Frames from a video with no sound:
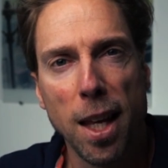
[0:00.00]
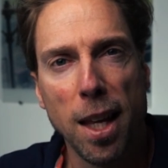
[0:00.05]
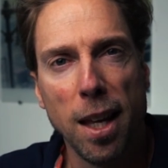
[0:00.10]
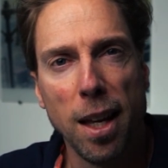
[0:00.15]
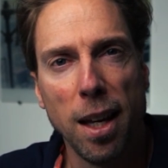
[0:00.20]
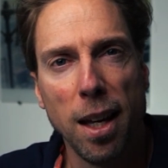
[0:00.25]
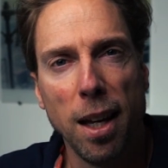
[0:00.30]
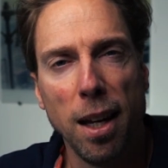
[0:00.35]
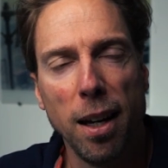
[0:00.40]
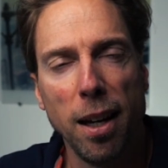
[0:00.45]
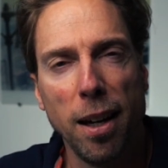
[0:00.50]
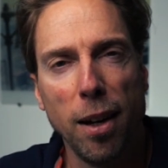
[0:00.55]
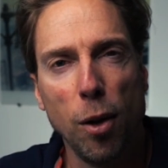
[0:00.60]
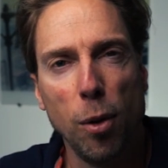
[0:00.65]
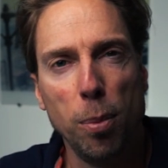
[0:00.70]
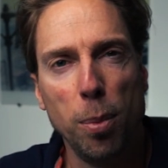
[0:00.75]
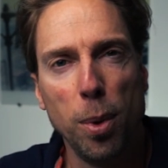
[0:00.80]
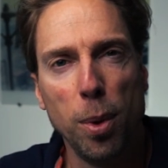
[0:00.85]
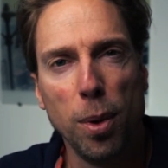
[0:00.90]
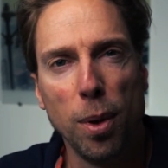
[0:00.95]
I
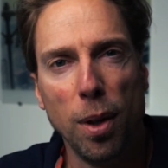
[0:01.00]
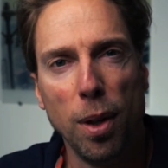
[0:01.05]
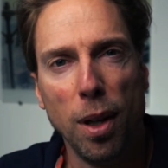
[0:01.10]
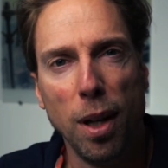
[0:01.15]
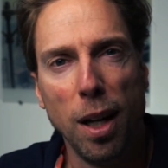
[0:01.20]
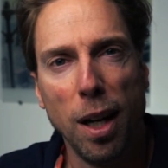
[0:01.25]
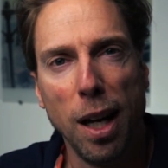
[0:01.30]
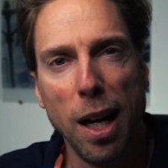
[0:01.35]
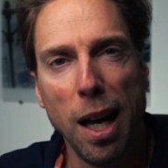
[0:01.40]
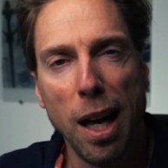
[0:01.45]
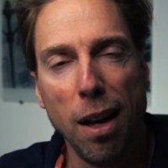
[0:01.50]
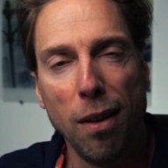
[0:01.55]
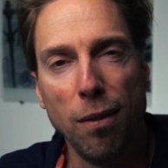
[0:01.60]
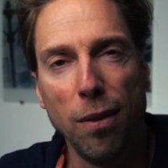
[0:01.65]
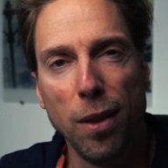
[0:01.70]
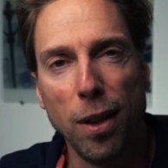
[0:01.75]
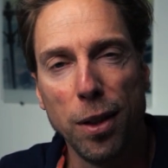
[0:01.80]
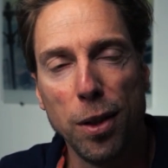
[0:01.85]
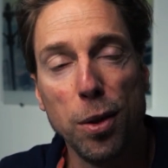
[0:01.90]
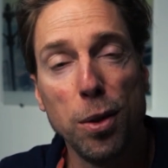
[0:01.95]
hope you have
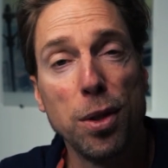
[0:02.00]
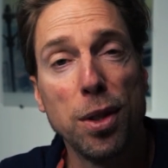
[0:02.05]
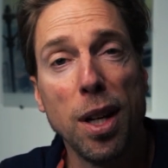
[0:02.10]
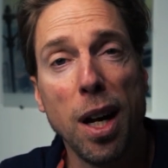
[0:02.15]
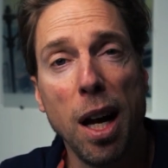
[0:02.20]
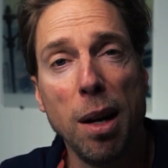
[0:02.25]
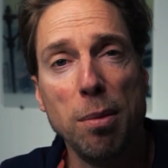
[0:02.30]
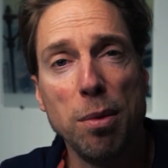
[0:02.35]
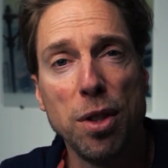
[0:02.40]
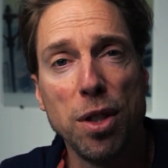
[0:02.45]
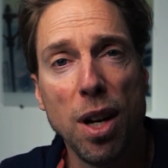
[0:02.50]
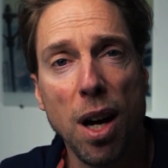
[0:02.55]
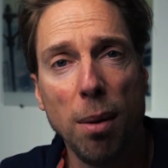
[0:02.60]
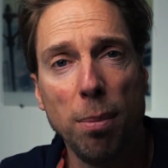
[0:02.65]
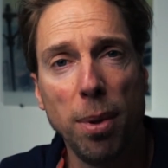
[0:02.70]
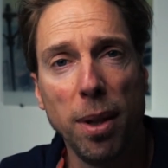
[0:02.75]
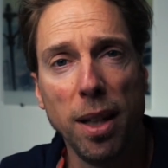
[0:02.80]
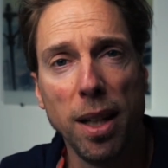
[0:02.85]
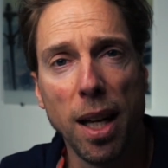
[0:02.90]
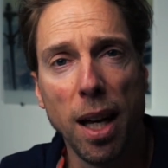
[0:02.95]
a good time
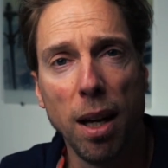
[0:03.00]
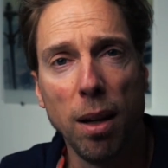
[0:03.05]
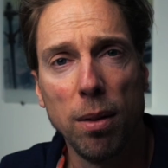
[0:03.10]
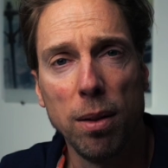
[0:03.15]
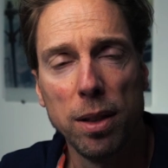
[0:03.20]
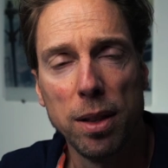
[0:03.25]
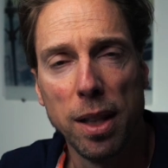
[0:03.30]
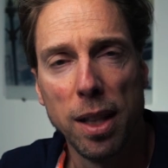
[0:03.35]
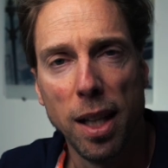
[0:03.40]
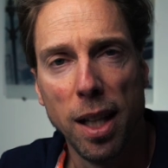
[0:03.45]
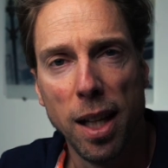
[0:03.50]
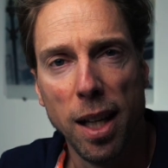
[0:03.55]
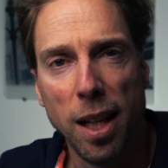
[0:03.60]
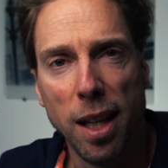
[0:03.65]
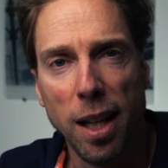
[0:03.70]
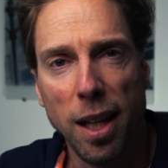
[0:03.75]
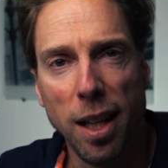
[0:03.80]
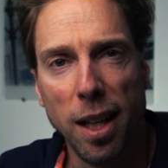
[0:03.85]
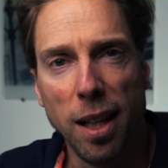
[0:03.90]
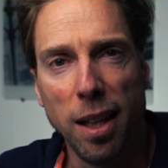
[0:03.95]
shopping now,
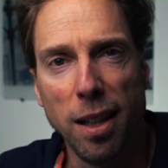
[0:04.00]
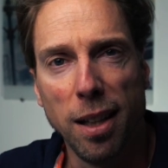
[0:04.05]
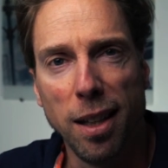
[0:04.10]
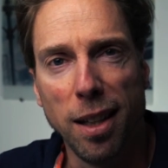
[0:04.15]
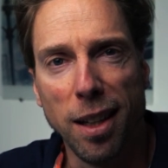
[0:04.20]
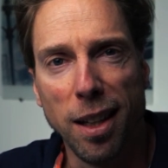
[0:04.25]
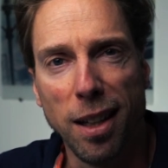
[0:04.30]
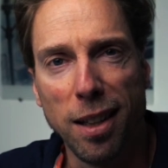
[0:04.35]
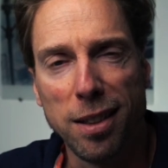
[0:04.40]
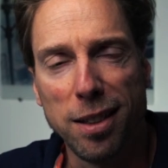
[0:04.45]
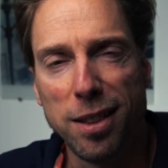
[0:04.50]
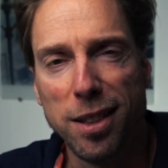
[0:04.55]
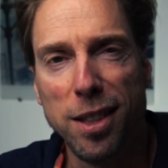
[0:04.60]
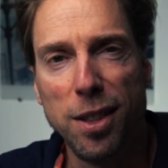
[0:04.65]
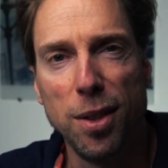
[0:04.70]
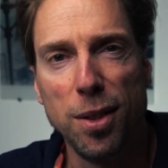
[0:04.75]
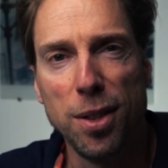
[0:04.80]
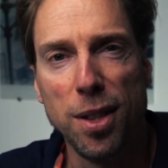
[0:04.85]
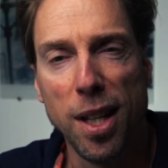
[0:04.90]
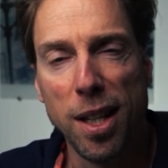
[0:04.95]
and I'll see
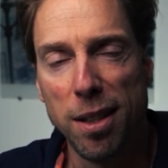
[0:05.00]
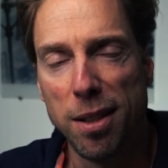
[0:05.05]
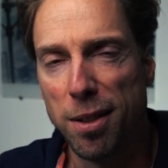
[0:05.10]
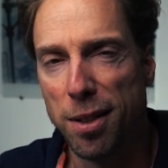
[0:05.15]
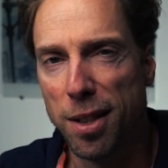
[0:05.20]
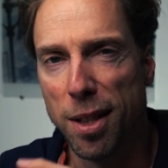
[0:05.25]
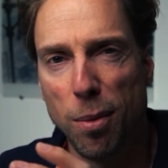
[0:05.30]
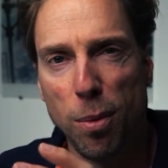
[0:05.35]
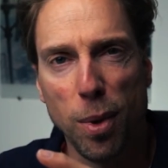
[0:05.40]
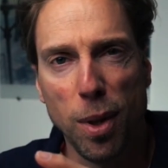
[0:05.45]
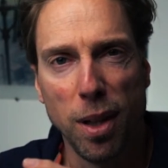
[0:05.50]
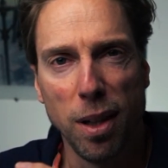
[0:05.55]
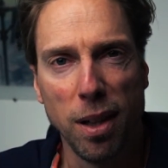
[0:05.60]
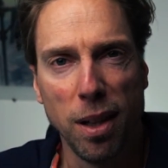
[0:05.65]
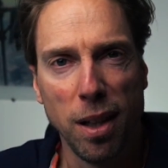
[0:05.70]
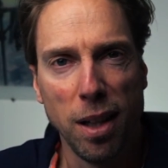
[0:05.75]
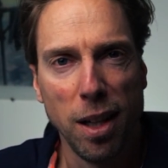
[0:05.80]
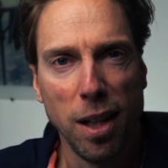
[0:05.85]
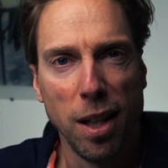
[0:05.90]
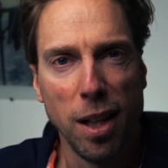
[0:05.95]
you there somewhere
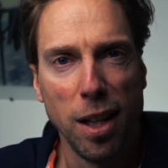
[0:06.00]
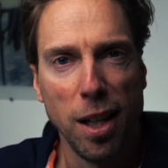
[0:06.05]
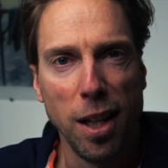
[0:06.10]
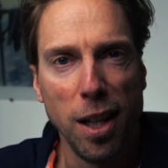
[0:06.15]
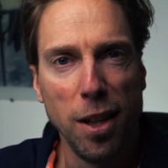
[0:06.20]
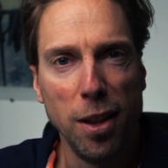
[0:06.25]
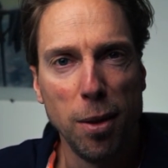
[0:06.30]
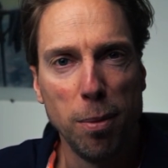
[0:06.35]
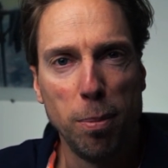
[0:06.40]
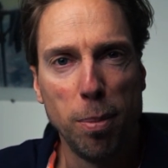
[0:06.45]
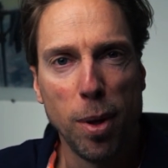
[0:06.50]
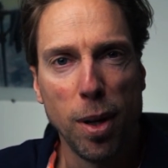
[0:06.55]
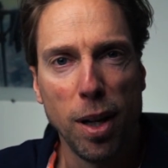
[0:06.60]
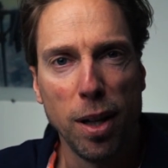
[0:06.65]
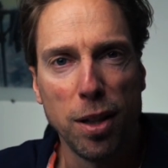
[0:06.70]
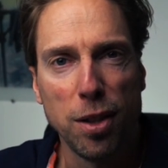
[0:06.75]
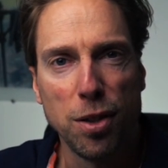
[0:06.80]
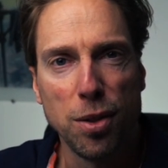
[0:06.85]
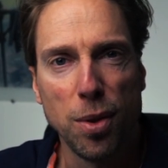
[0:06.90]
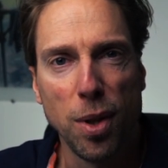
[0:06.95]
in the
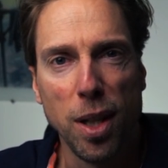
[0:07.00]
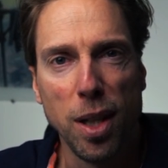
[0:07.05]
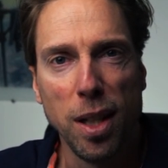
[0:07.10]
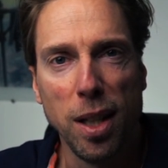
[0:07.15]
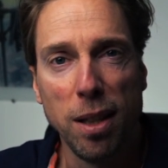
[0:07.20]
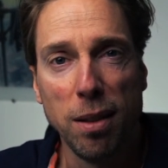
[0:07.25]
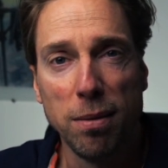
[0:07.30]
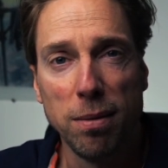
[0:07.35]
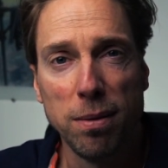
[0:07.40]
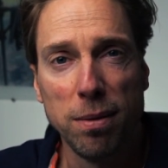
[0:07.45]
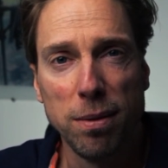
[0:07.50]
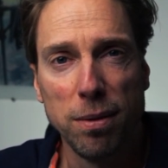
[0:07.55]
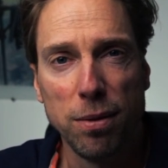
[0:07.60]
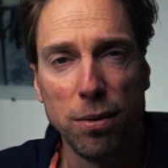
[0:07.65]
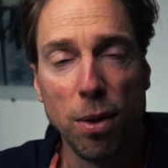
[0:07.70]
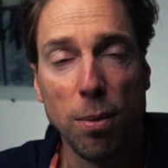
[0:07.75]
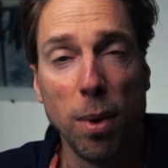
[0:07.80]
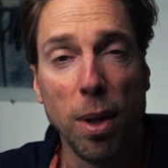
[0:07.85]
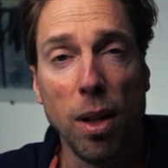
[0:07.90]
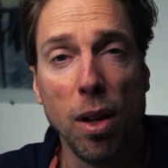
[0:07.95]
parks training,
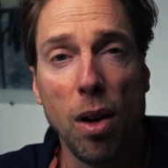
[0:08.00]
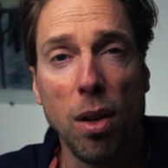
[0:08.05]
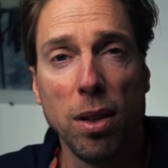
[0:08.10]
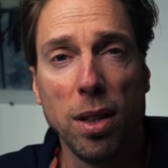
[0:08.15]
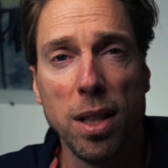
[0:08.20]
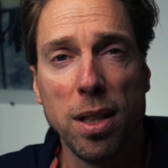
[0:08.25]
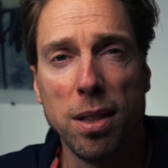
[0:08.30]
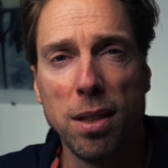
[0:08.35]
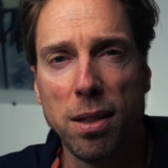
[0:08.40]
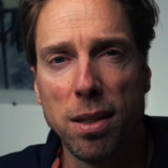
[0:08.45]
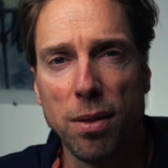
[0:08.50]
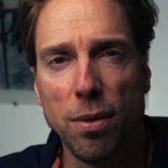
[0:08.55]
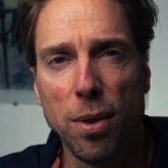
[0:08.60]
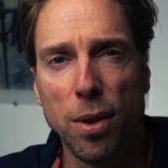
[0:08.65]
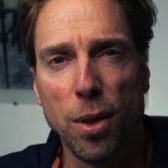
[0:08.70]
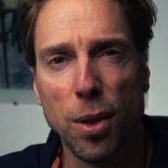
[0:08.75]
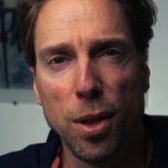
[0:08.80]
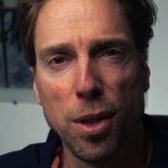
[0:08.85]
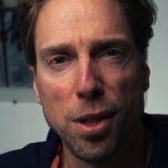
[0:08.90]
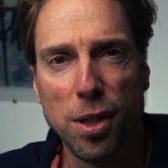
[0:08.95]
from a long distance of
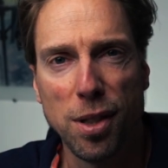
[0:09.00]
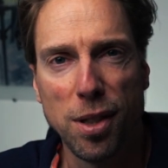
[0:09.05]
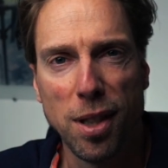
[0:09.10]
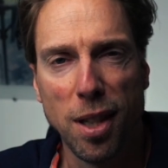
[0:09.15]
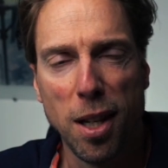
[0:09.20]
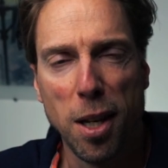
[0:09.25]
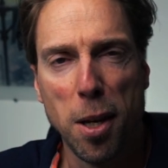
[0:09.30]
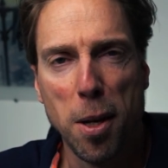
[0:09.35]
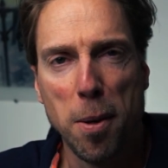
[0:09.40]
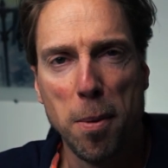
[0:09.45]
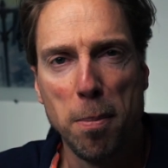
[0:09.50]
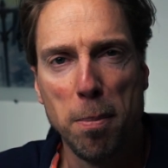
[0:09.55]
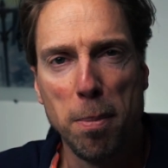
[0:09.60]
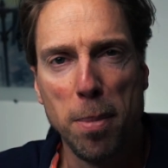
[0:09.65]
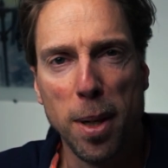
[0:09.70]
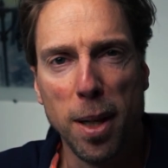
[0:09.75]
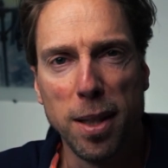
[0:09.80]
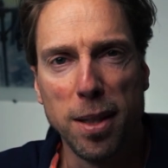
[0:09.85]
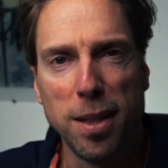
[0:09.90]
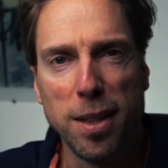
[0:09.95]
course,
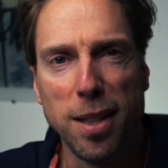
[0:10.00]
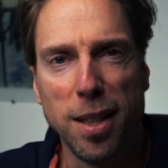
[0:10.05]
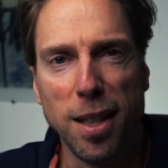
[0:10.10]
but